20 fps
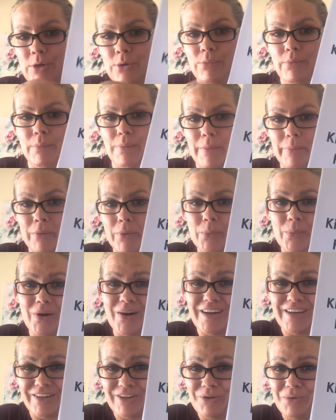Remember, we're
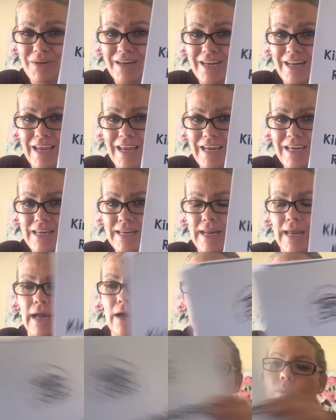in Unit 8
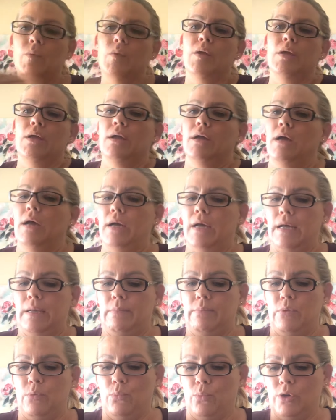now.
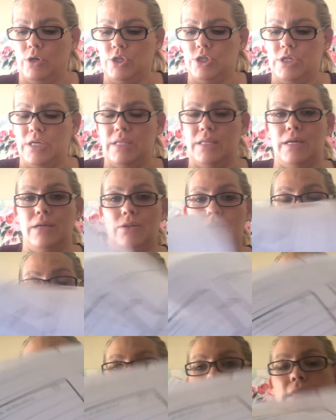The worksheet that looks
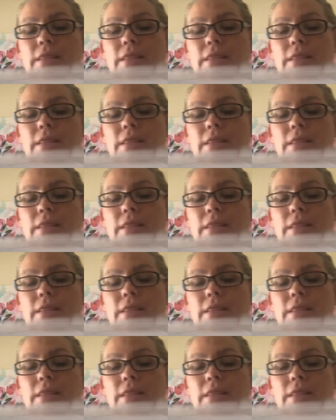like